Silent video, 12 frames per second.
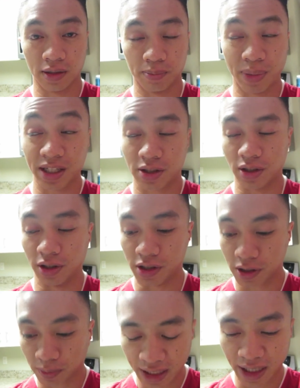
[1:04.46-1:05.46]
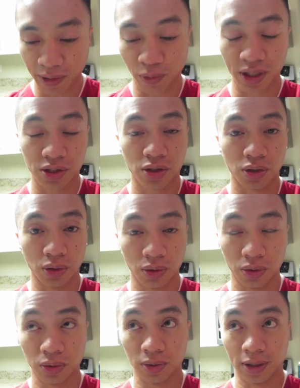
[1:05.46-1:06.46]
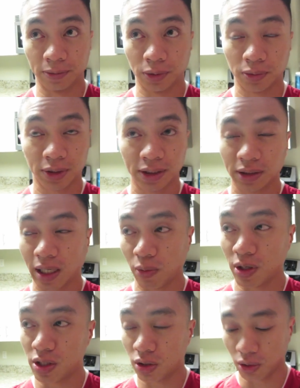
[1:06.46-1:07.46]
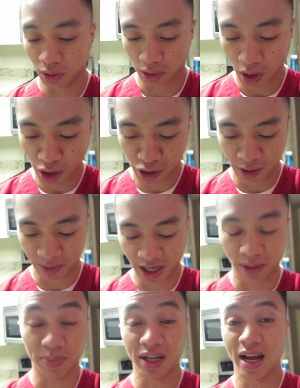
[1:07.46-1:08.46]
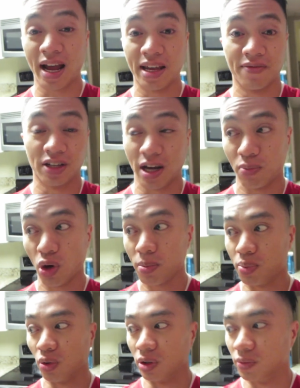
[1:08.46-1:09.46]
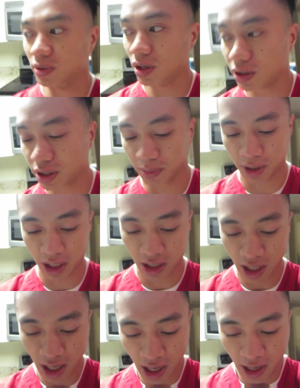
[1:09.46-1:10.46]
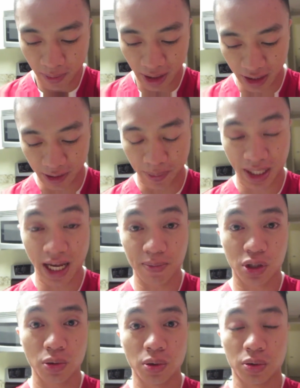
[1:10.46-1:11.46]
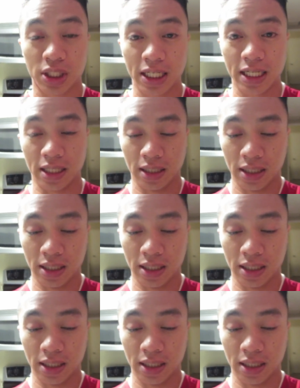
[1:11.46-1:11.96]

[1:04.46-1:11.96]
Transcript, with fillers: med surg, and I went to, um, what was it, I went to long-term care but I even got more bored with long-term care because it became too routine.